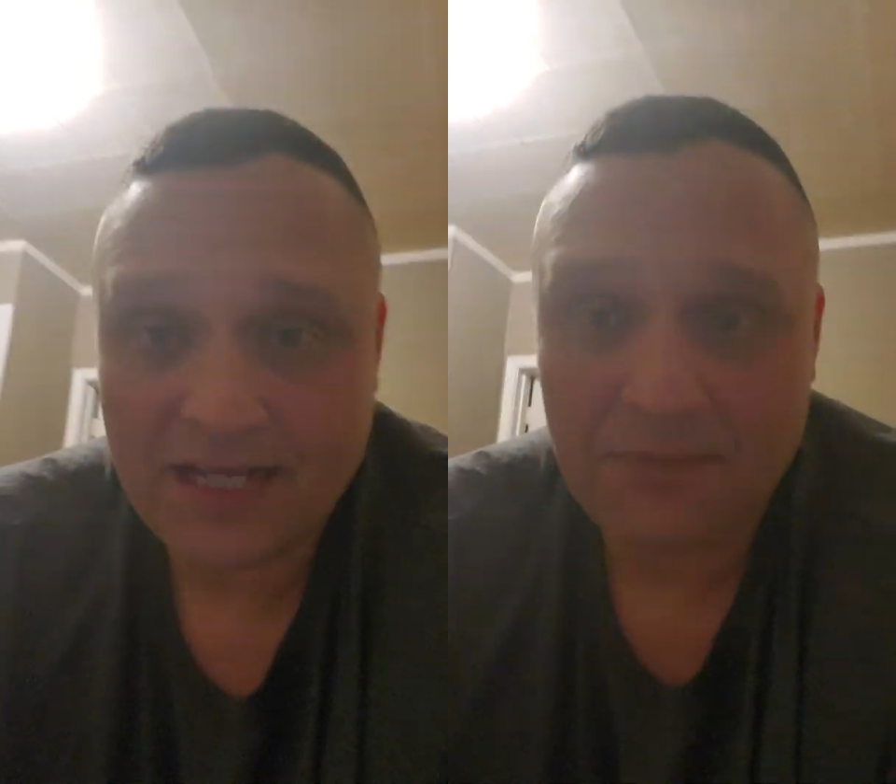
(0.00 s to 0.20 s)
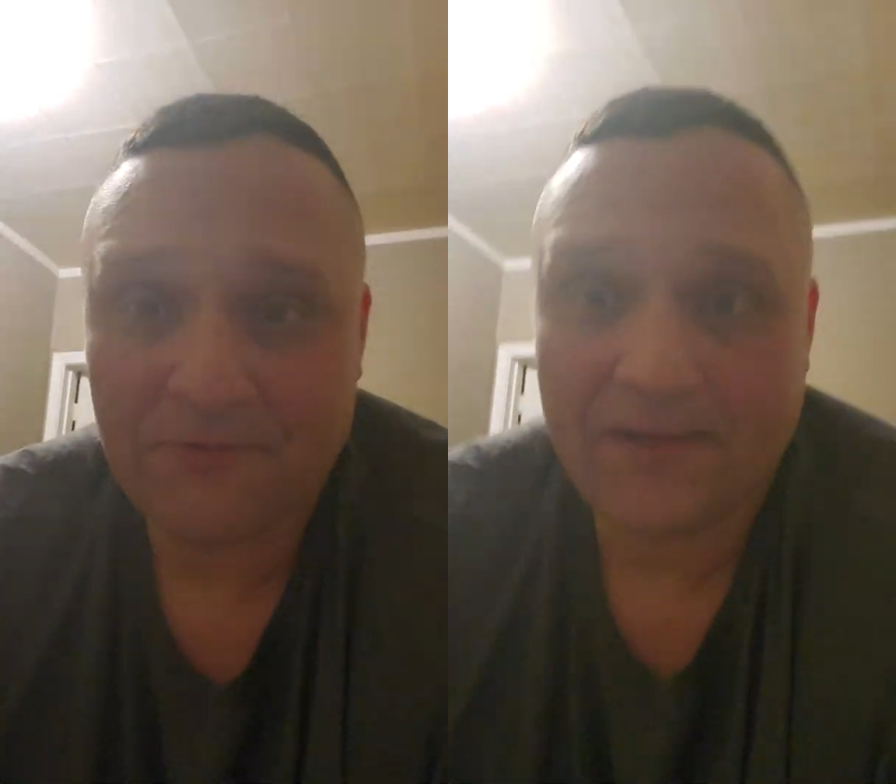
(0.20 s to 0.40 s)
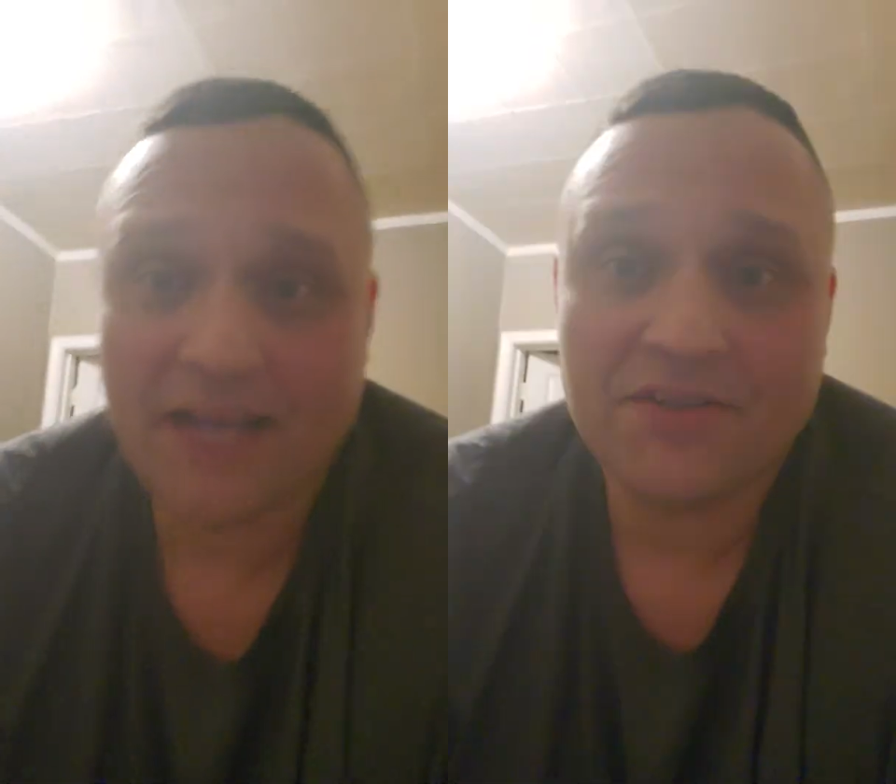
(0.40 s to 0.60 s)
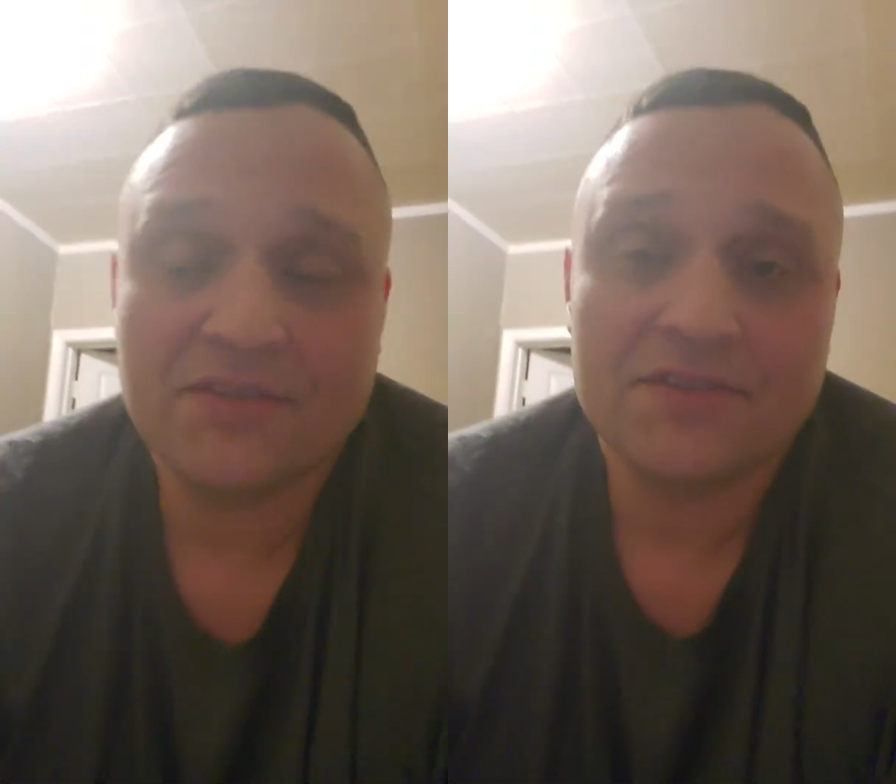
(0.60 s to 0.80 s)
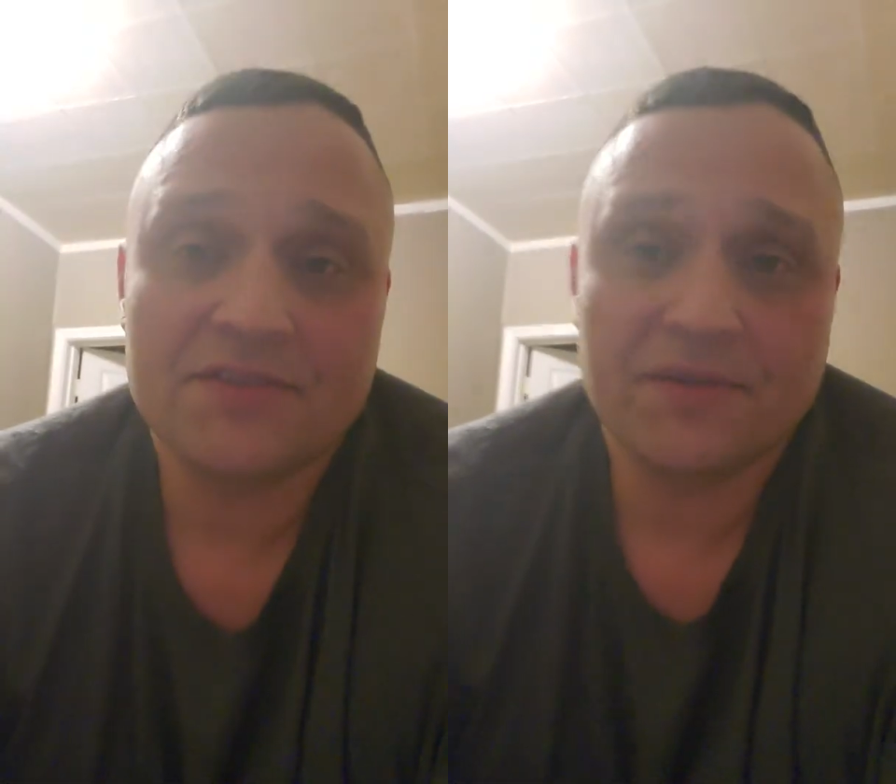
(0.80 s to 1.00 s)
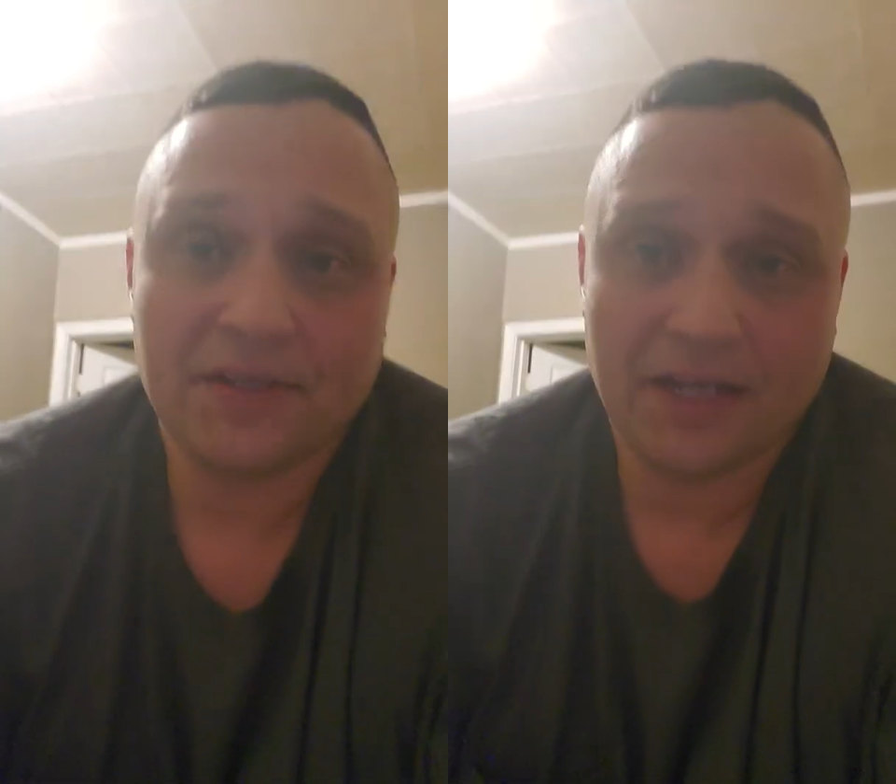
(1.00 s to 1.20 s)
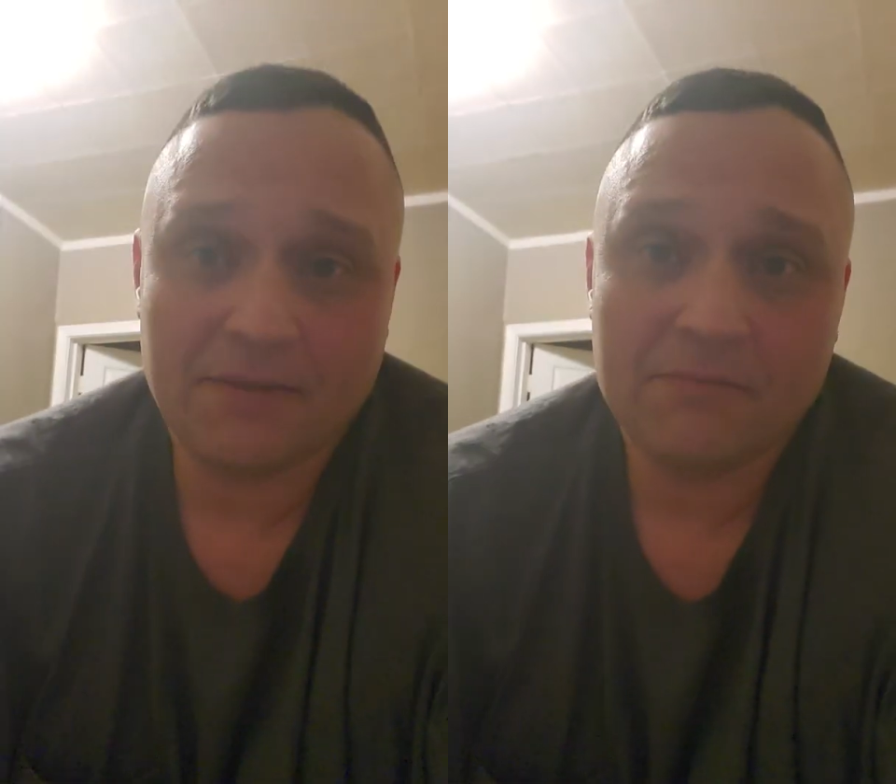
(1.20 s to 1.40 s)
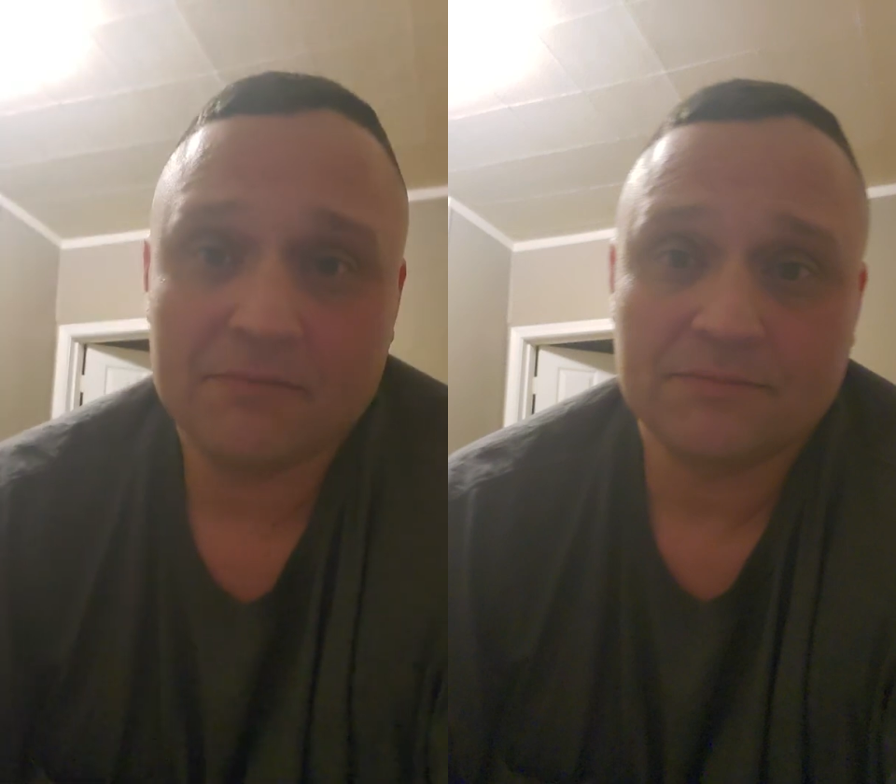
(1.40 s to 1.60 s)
type of actions. Okay,